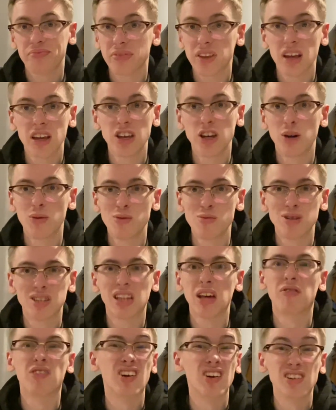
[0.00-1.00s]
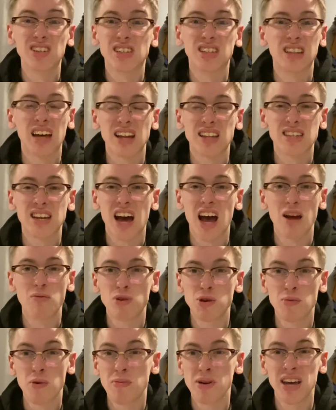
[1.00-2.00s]
it was difficult at that time. We
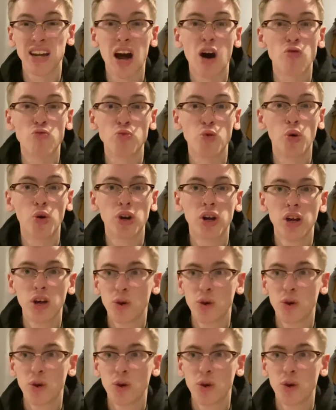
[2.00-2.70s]
were being outrun.